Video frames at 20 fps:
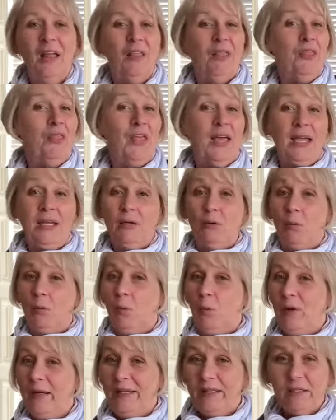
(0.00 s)
then
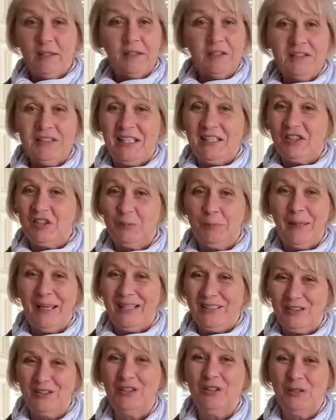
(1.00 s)
we can't
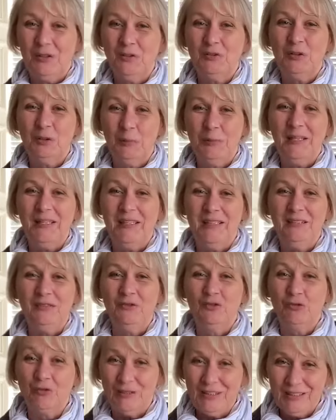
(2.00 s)
expect to be
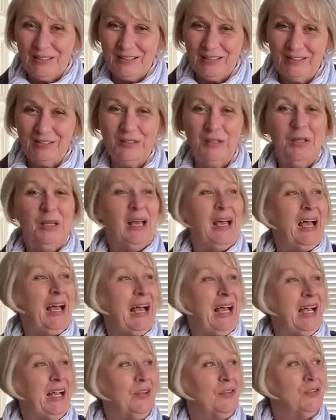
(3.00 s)
treated
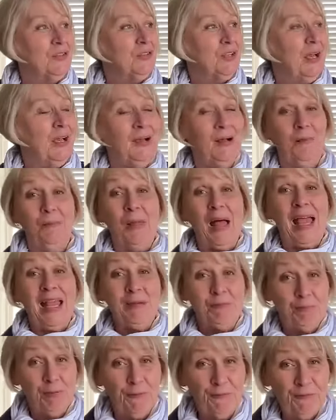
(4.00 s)
as um,
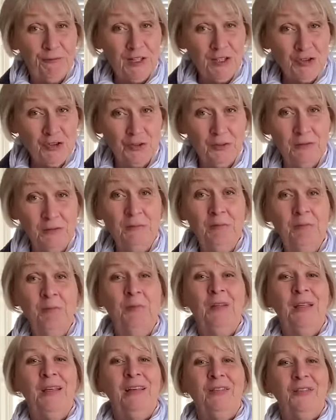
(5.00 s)
a profession
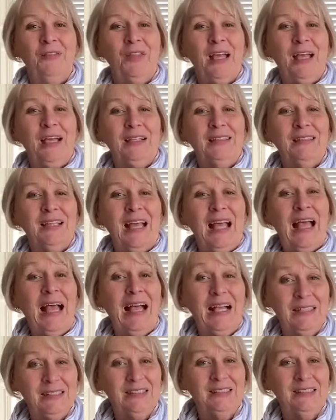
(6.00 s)
that has